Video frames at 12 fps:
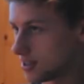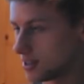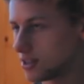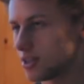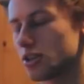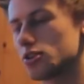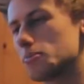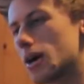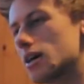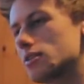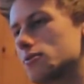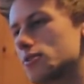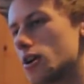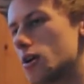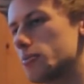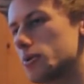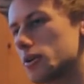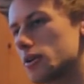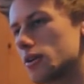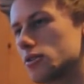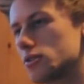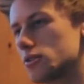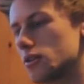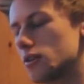this is such a massive topic,
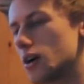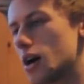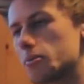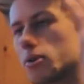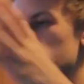so I'm